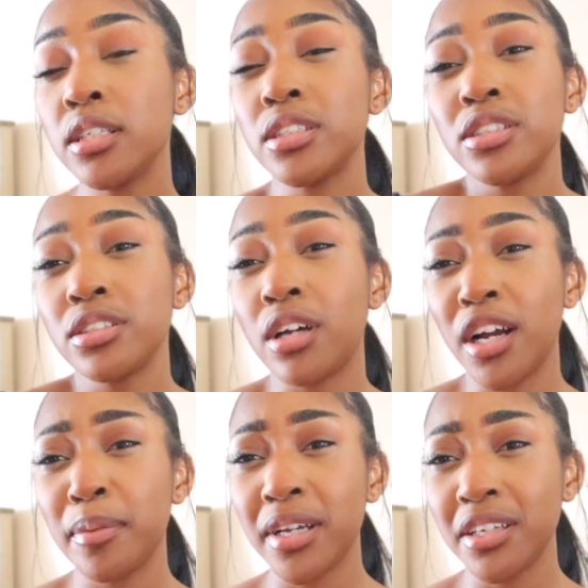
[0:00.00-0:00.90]
to just
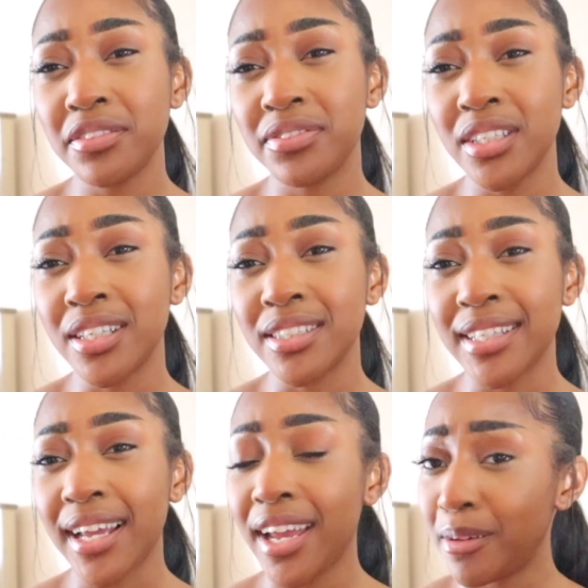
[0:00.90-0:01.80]
talk about your feelings.
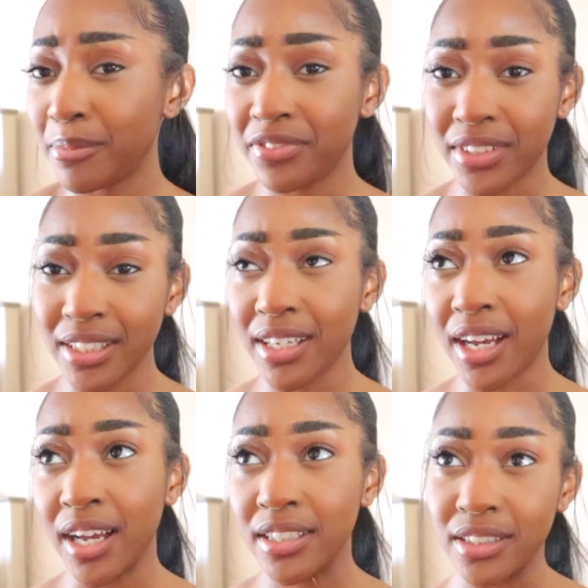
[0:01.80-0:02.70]
Like, hey, I'm feeling
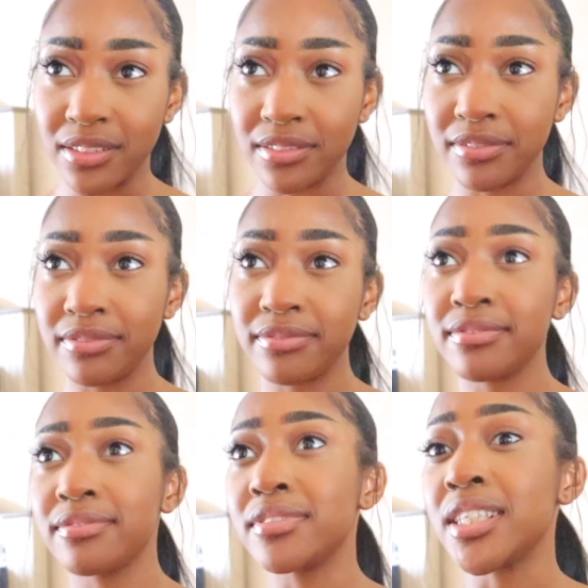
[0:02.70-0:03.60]
kind of
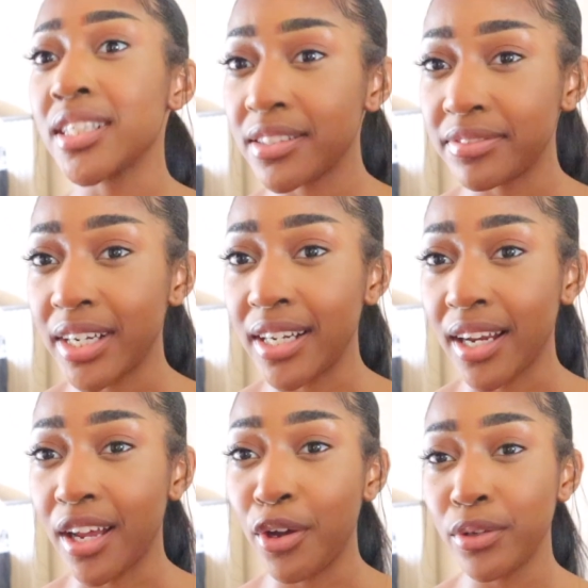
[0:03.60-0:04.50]
right
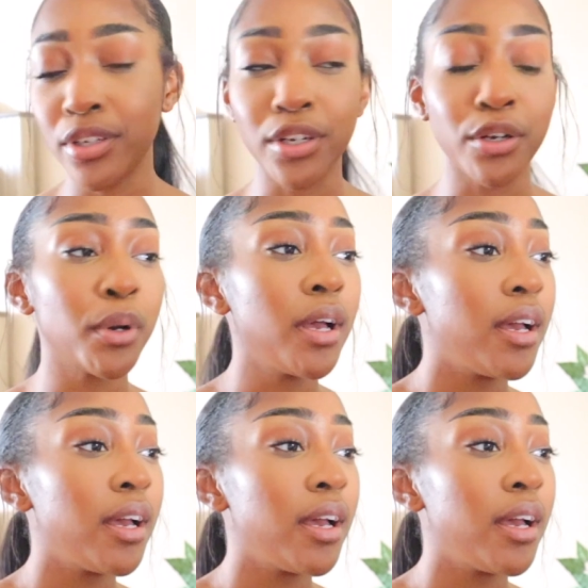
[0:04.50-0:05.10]
now, you know?